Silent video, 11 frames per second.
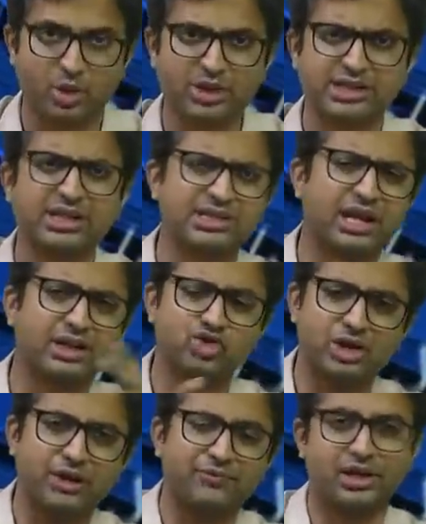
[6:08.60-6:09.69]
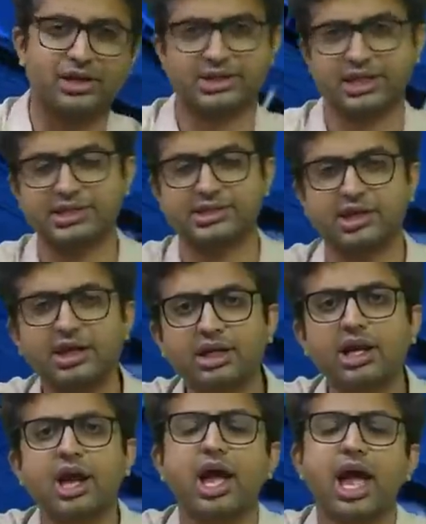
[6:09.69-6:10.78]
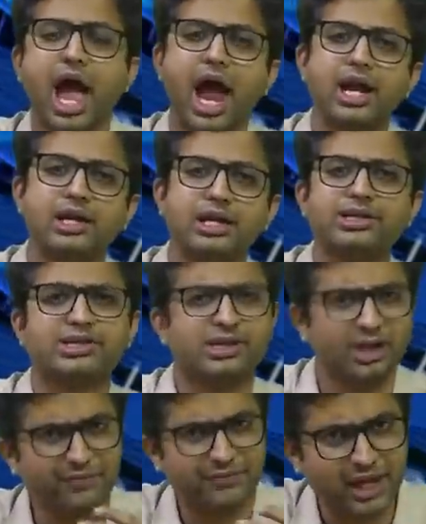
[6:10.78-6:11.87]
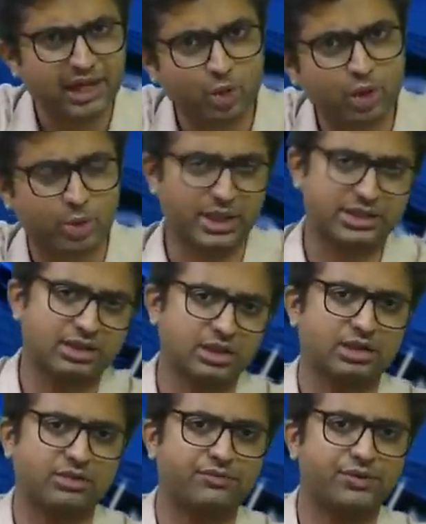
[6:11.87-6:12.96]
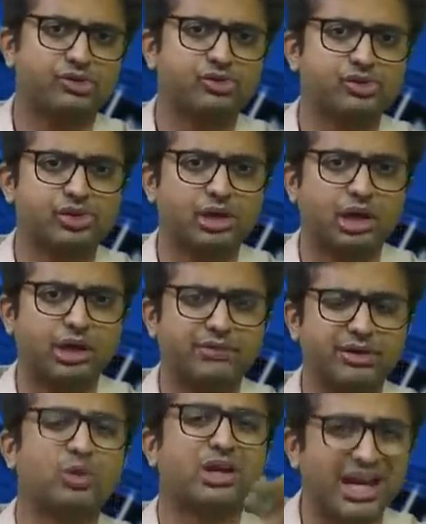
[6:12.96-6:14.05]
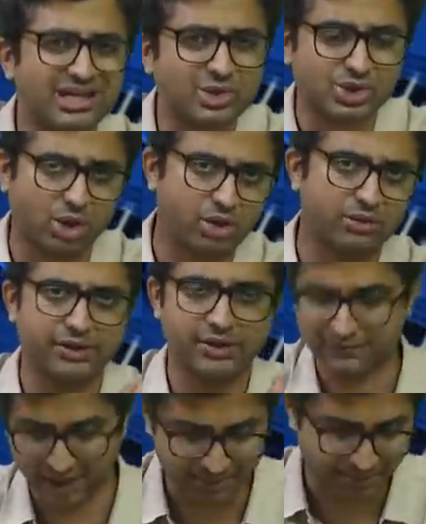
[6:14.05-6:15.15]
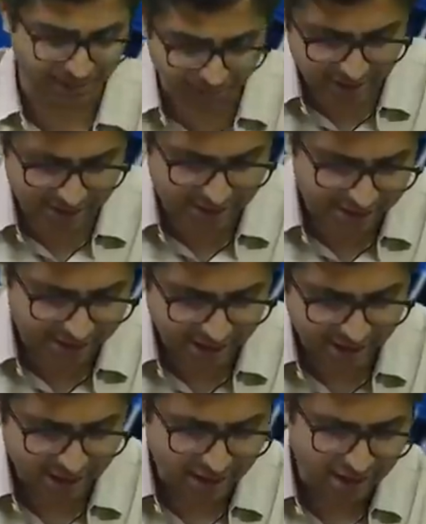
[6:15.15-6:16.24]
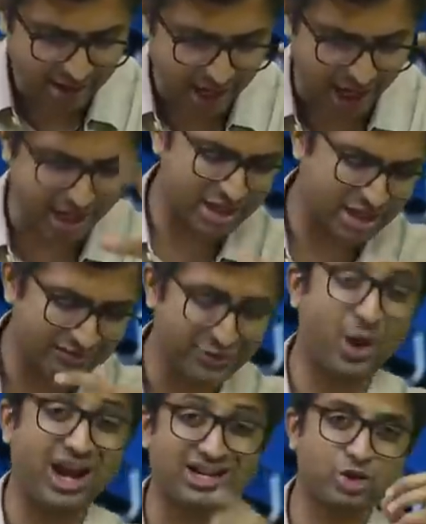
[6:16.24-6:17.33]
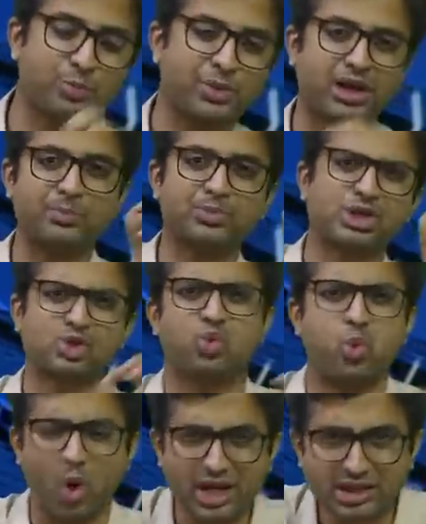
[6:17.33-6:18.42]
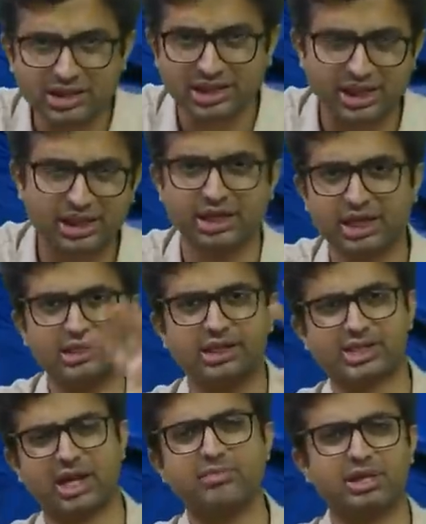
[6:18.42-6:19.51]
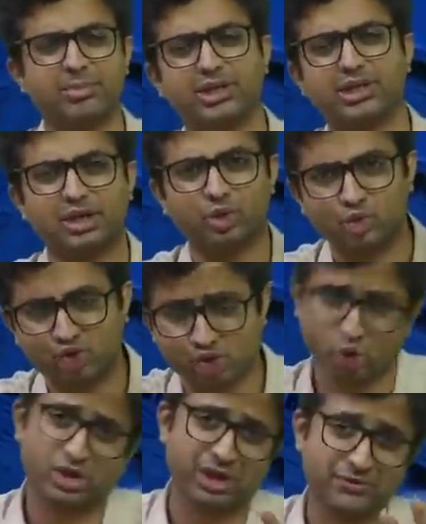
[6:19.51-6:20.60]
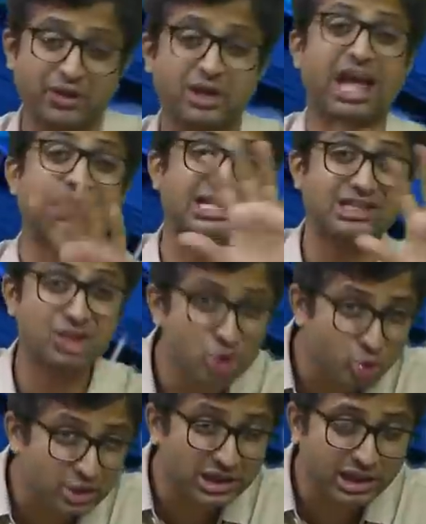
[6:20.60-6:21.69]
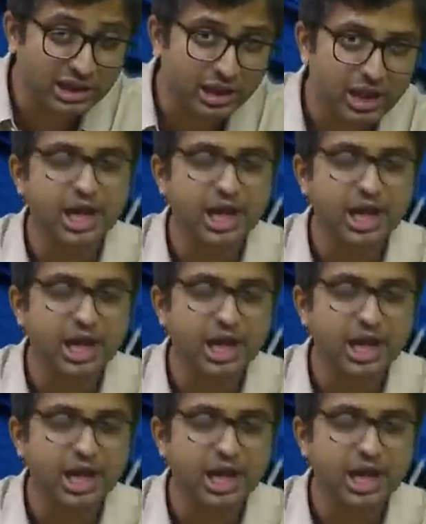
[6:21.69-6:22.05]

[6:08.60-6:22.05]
Honestly, it's like a GFRS case study, and it's a fairly good question which we would like to solve if time permits. And if you had to pick up just one thing in this MTP that you should refer as a new thing,